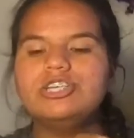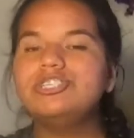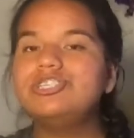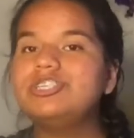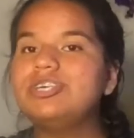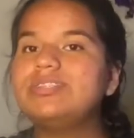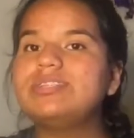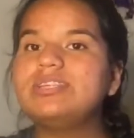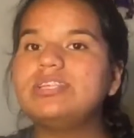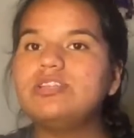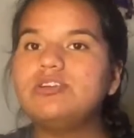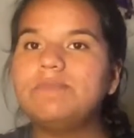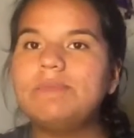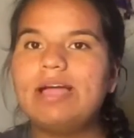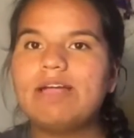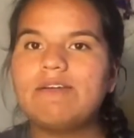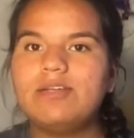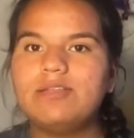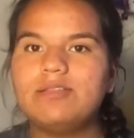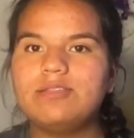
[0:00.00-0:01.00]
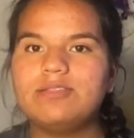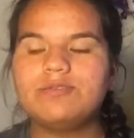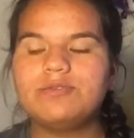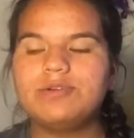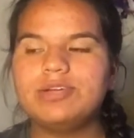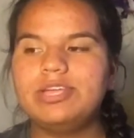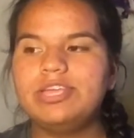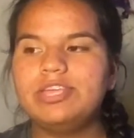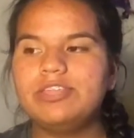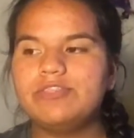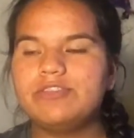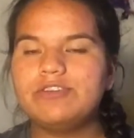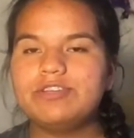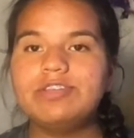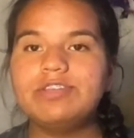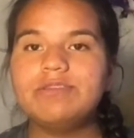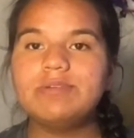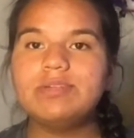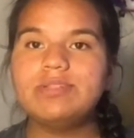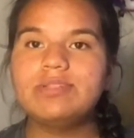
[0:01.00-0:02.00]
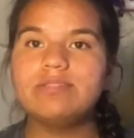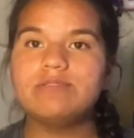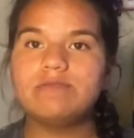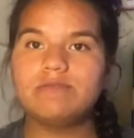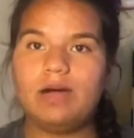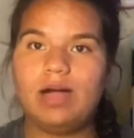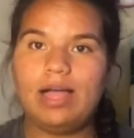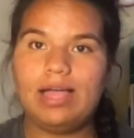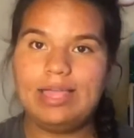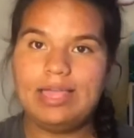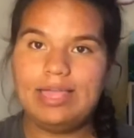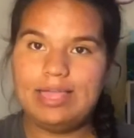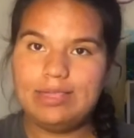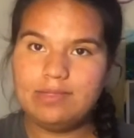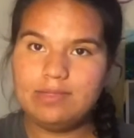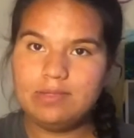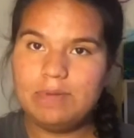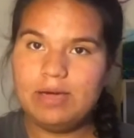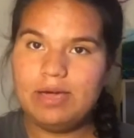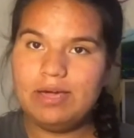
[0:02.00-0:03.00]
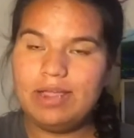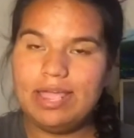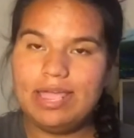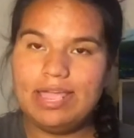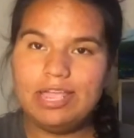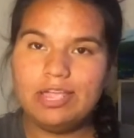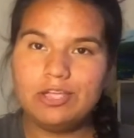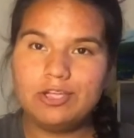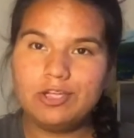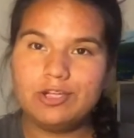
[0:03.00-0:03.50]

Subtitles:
just a little background story. 13 Reasons Why is about a